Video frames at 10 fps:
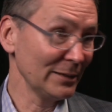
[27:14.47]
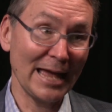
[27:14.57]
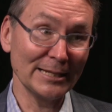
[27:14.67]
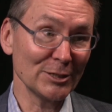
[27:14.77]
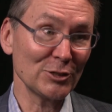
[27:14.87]

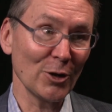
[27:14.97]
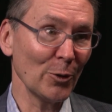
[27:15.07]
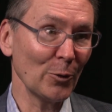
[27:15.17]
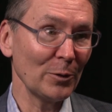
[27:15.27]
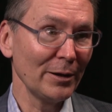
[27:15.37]
And
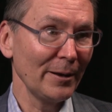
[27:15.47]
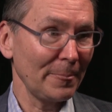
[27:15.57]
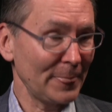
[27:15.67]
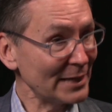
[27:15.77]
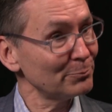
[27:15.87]
so
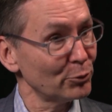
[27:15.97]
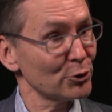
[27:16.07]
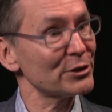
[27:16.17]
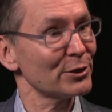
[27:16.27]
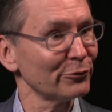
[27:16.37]
that
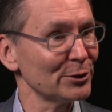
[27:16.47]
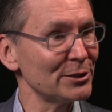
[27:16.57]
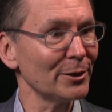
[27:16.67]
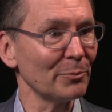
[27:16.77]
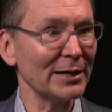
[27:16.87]
pushes the
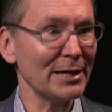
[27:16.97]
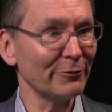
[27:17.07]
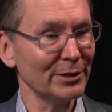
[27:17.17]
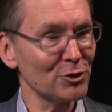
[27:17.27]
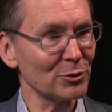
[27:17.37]
frontier by
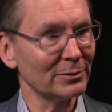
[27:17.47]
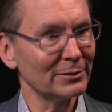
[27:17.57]
definition.